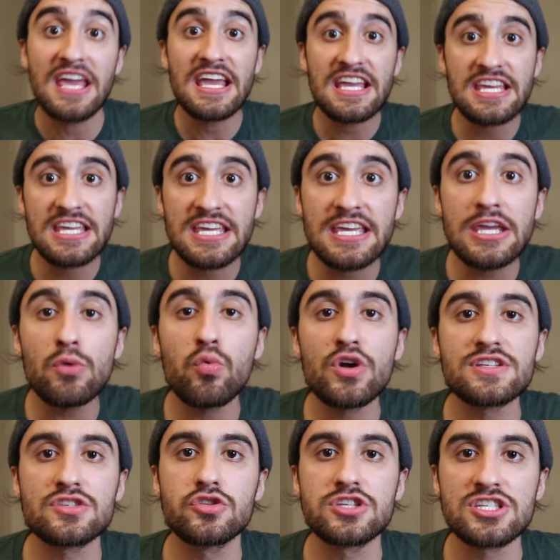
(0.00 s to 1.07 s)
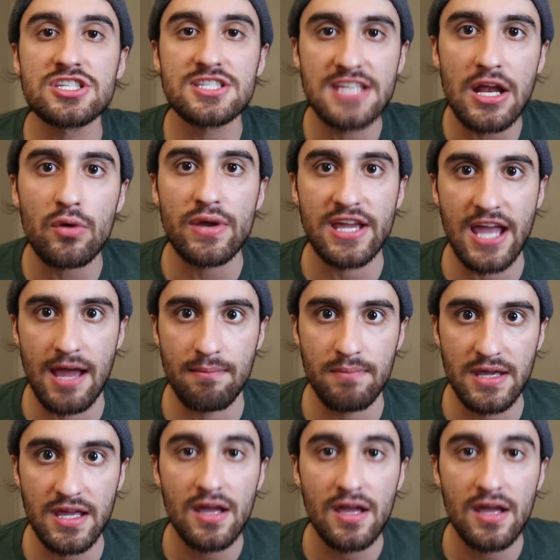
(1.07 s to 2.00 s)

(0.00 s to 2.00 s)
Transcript: He was staring at me.